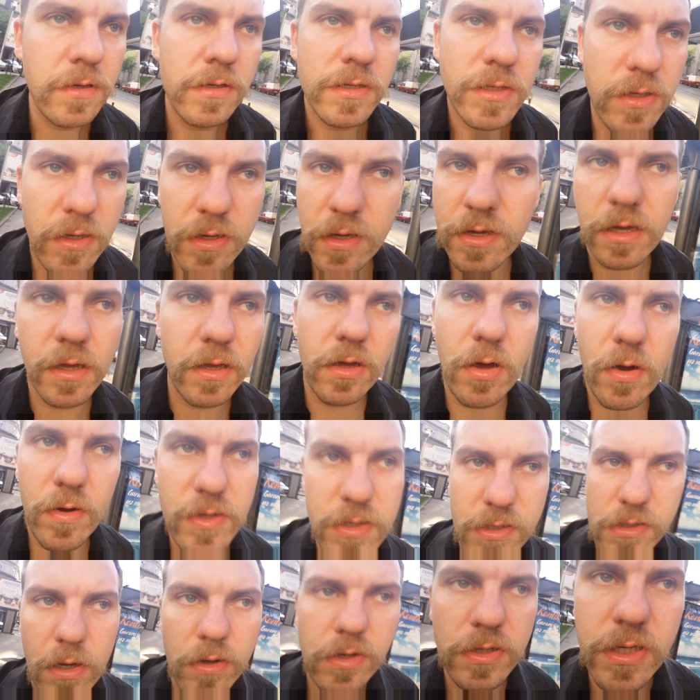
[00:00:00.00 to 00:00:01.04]
so you can go
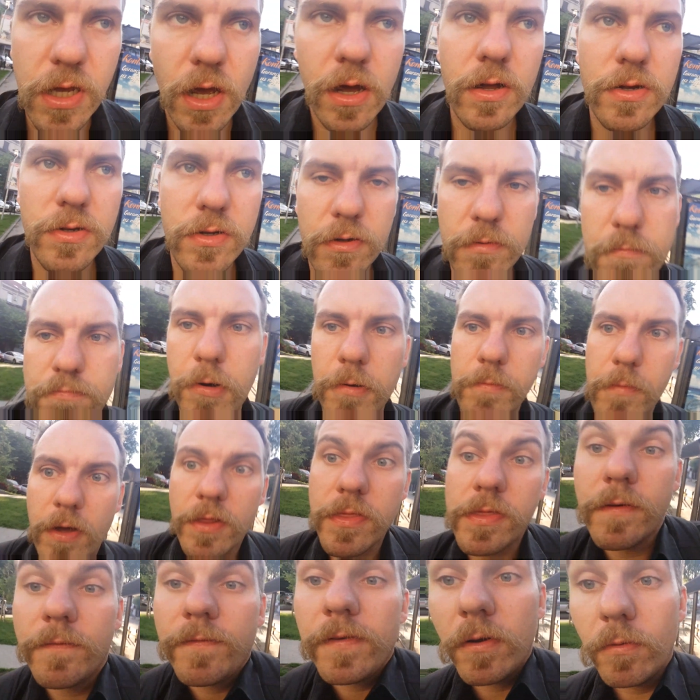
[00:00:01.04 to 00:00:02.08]
as low as 100 per
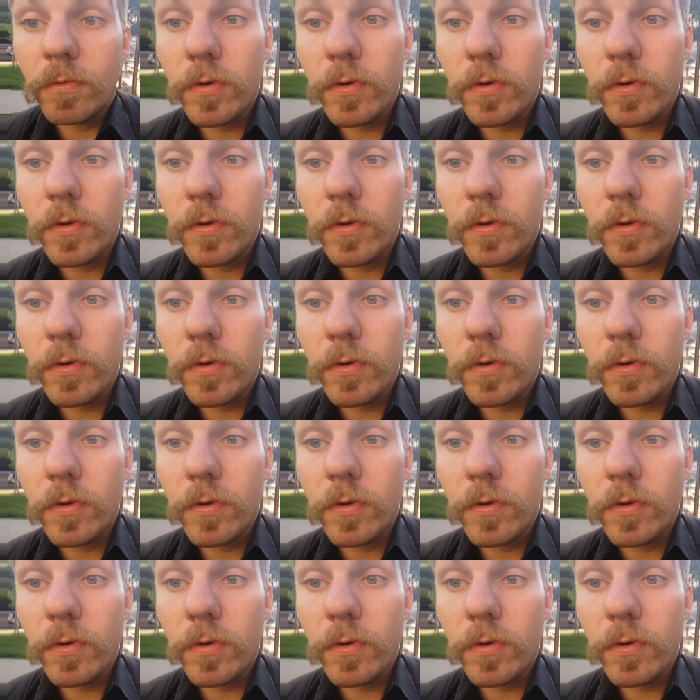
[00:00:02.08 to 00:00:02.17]
month if